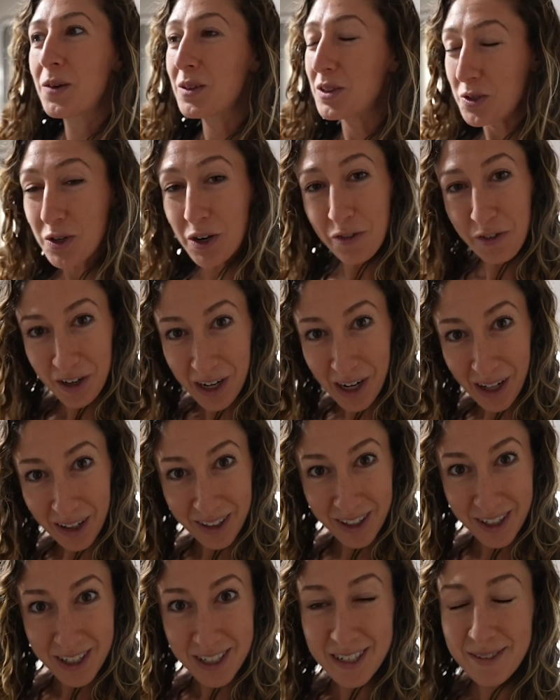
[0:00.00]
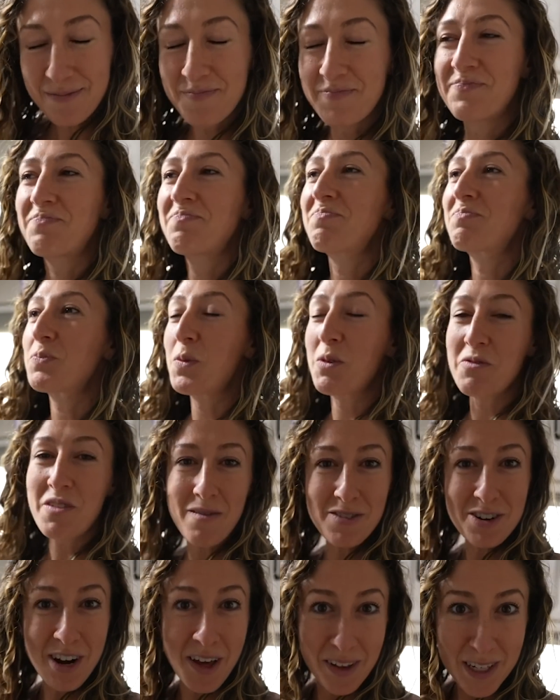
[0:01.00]
two different colors. We've
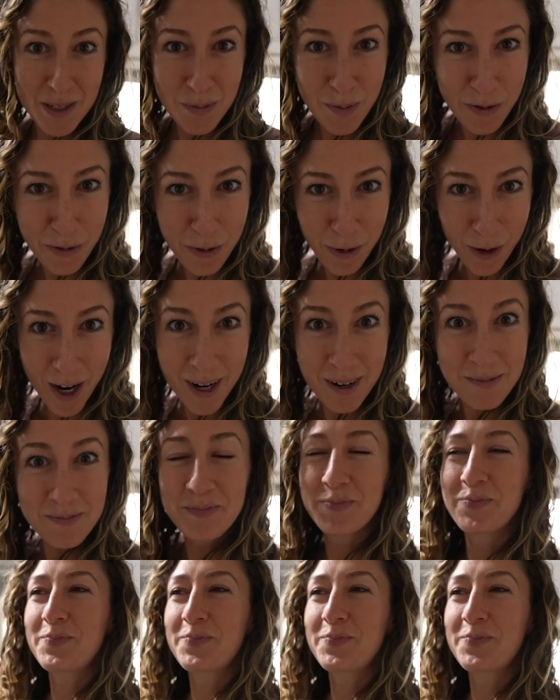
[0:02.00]
never done this before.